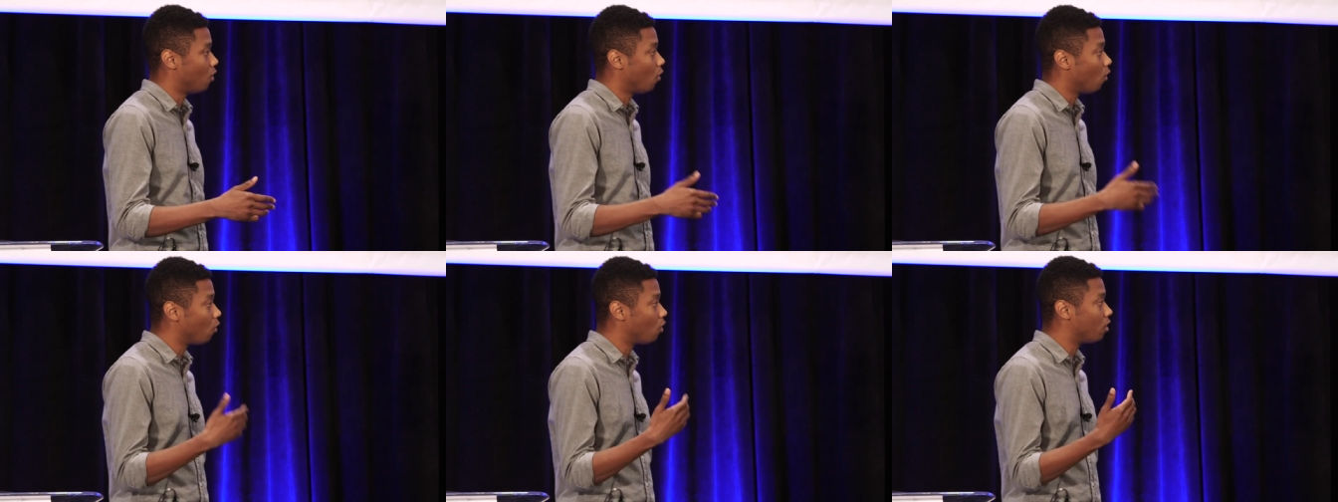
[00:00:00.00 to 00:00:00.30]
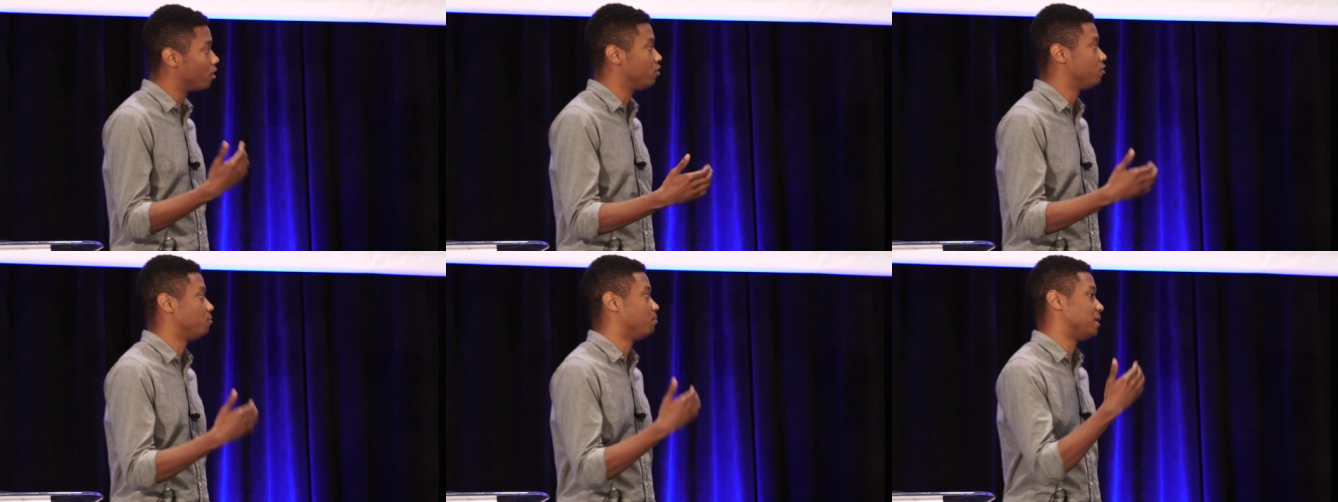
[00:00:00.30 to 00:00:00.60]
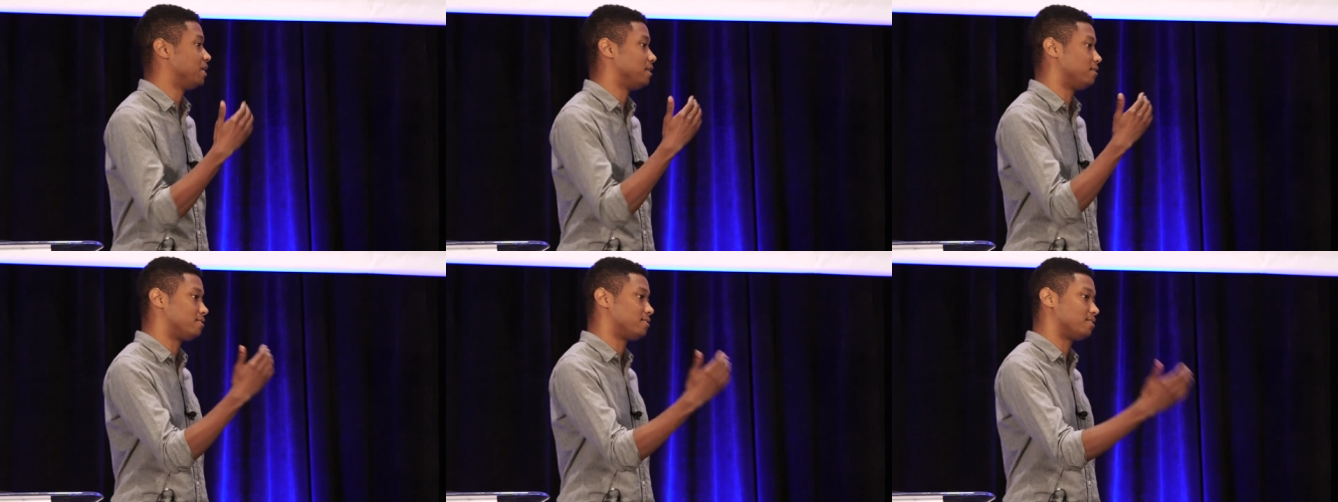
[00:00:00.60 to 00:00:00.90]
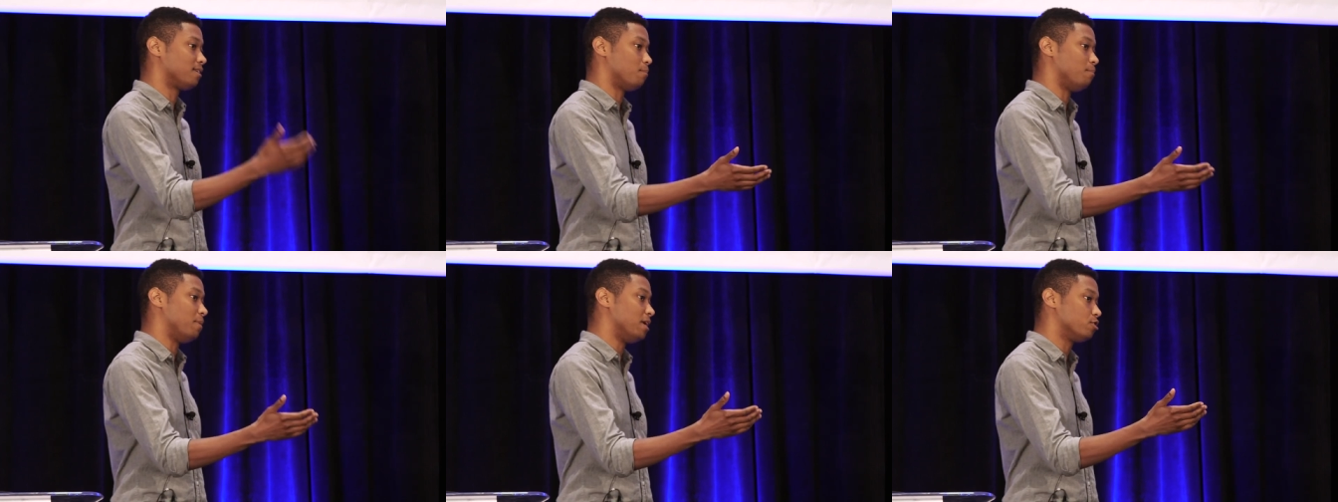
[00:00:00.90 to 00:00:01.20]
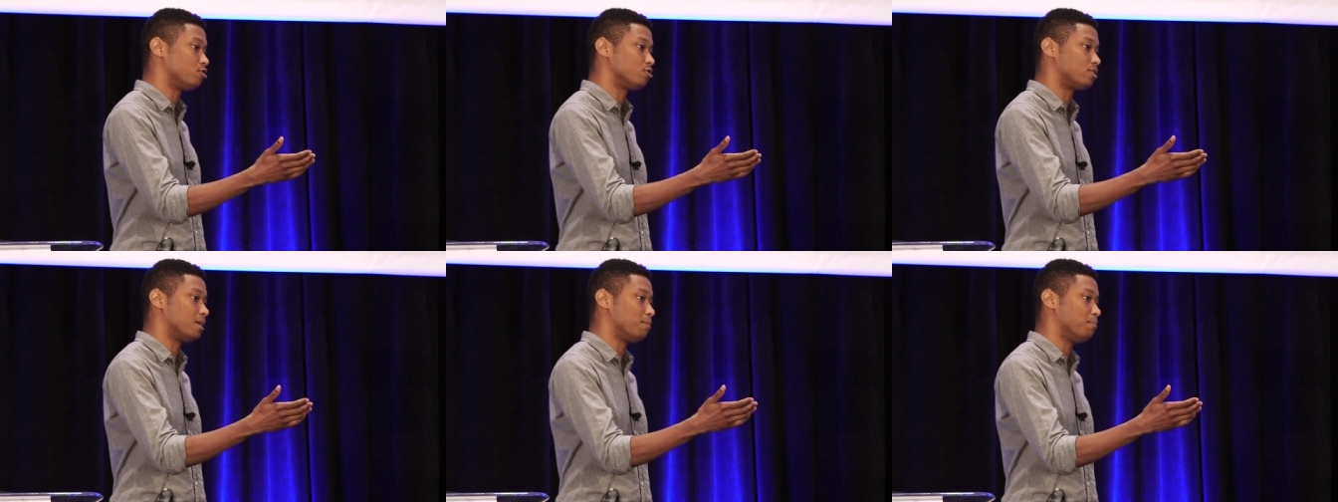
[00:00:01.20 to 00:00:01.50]
or you meet some
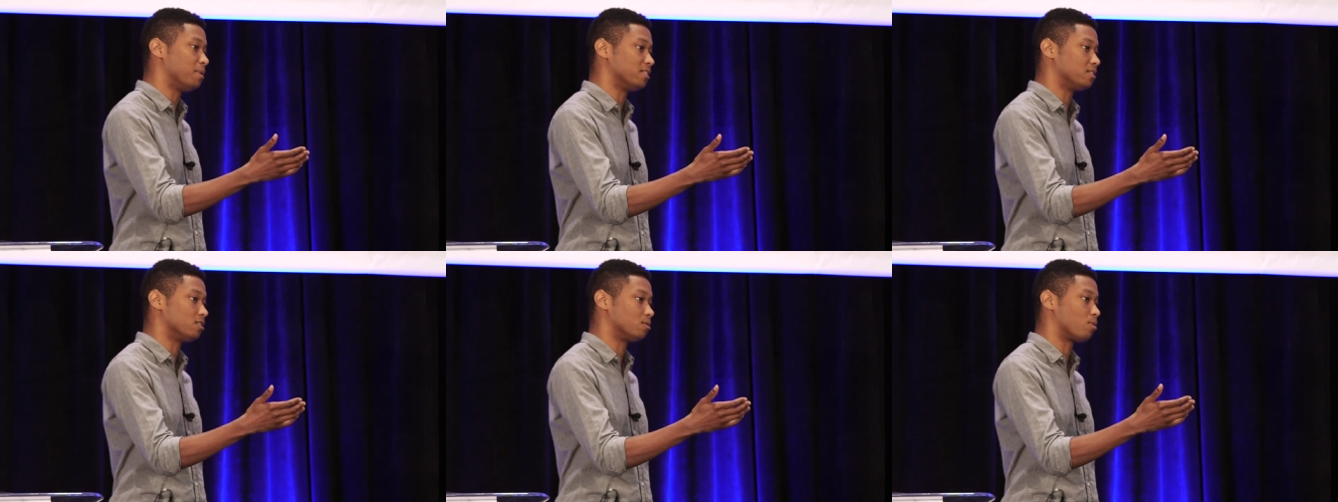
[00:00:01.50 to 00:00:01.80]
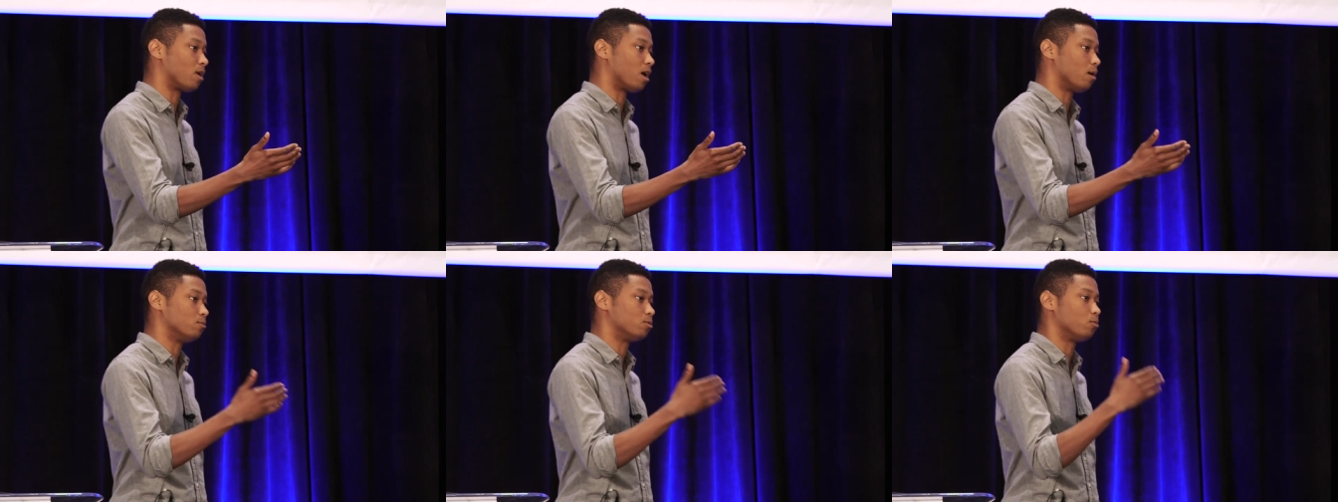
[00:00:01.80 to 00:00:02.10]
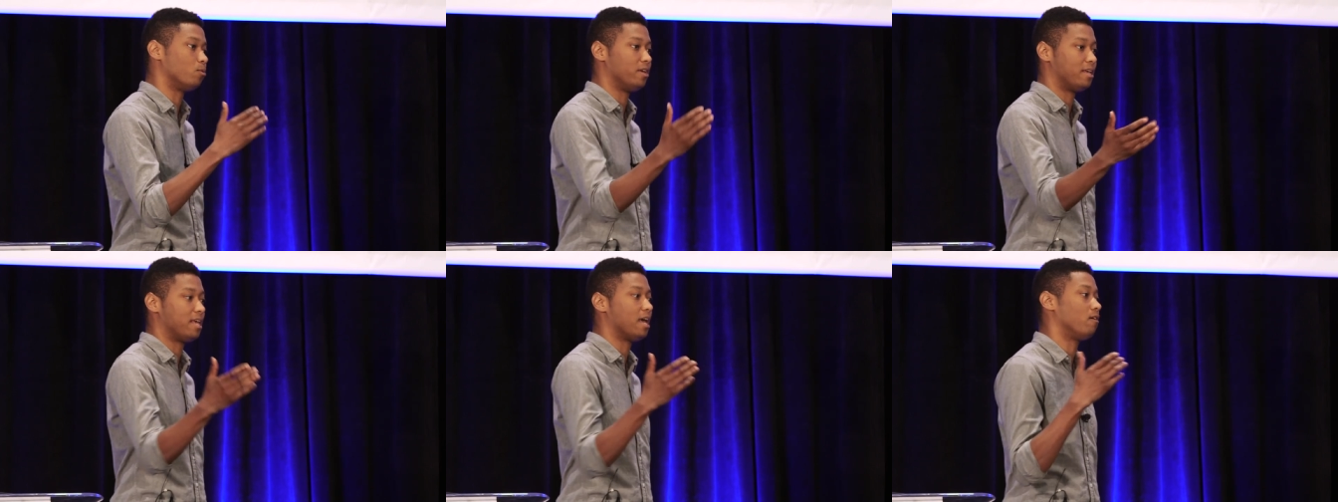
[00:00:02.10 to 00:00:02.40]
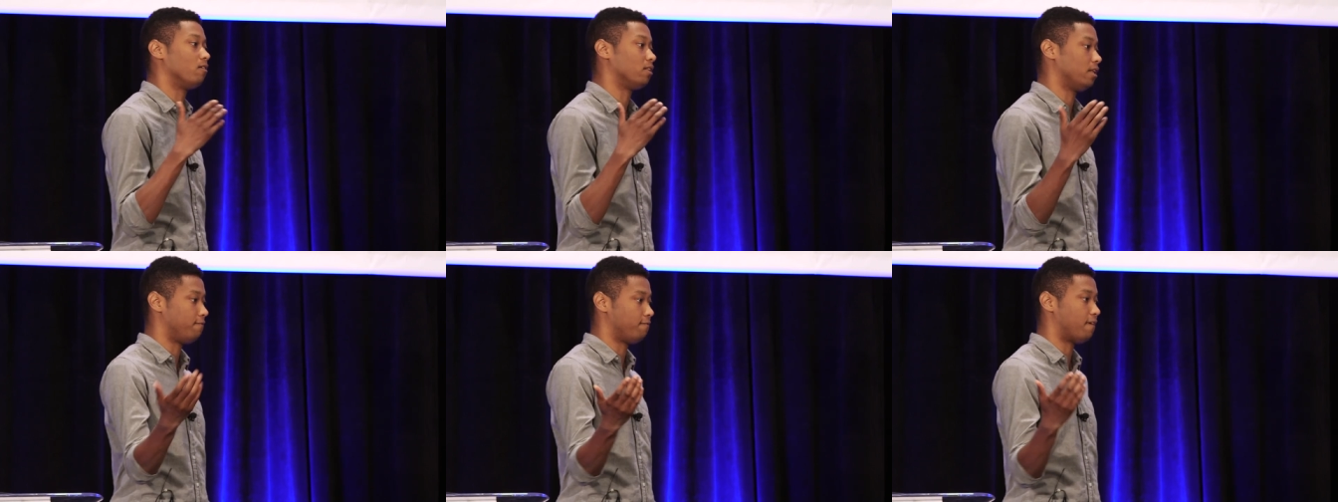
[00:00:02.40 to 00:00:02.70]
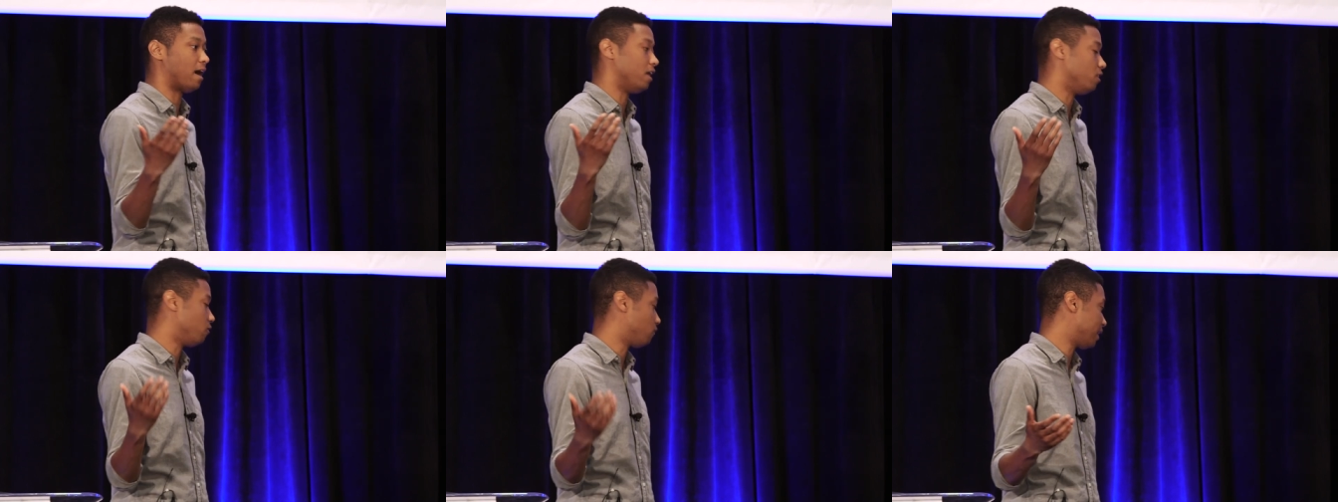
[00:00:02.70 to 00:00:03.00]
interesting business problems where you can't really
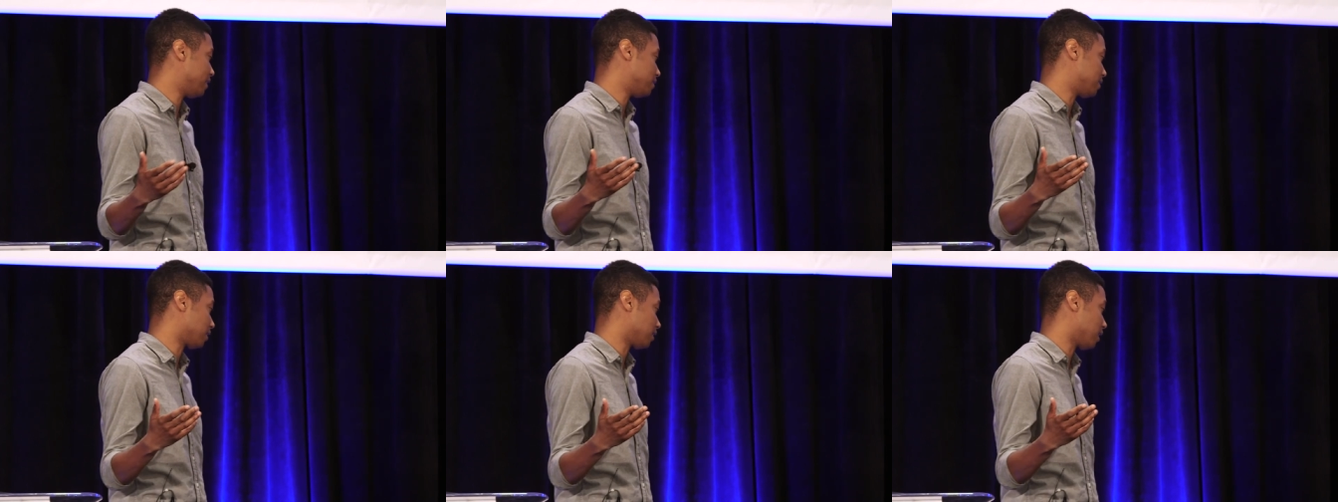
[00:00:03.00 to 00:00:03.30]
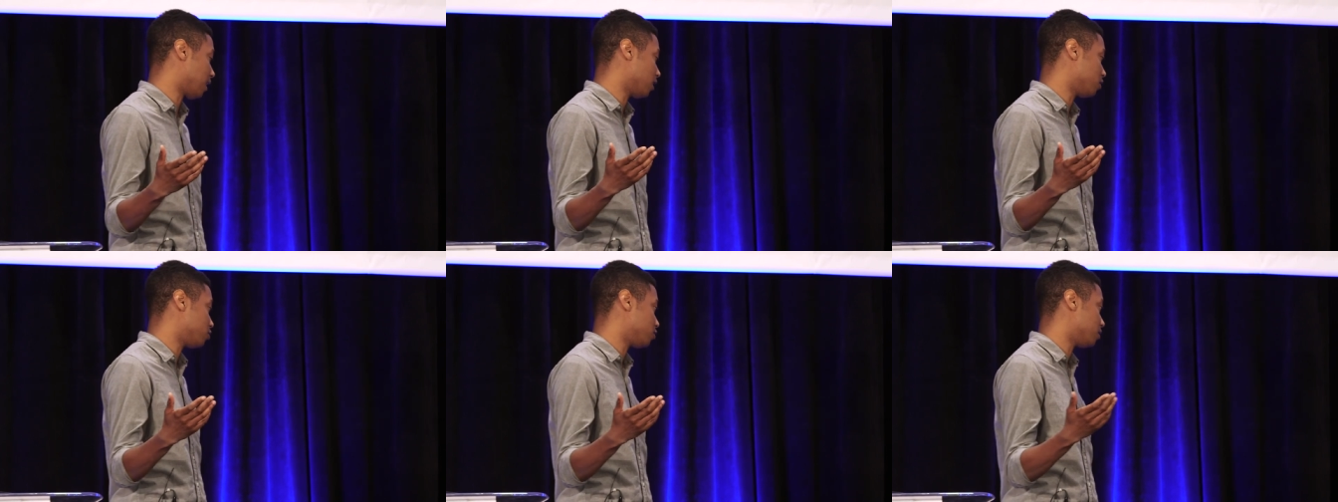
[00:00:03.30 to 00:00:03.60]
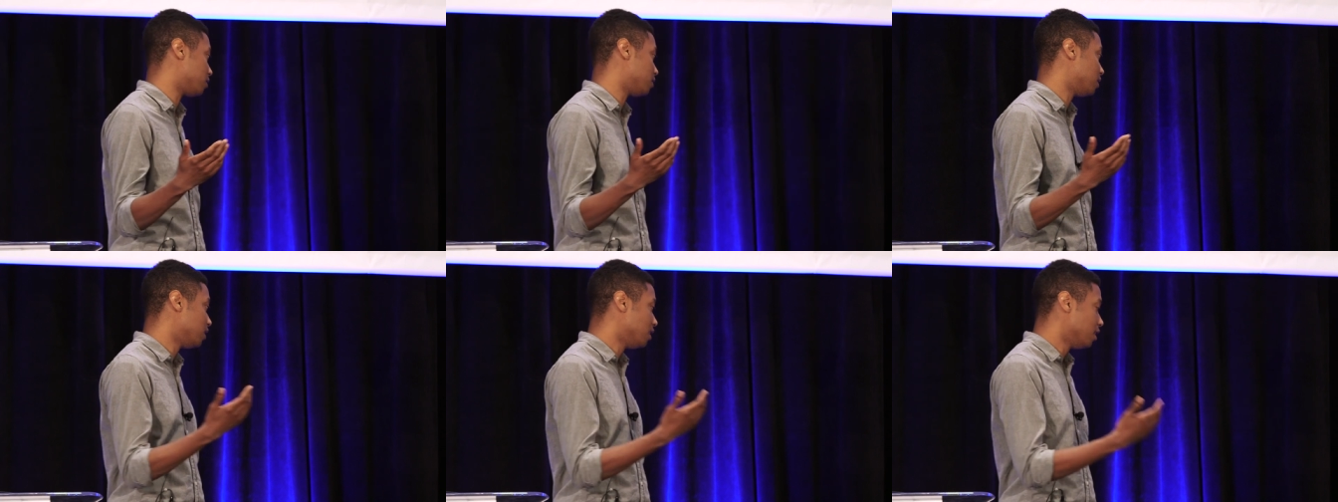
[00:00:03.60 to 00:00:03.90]
find the right technology.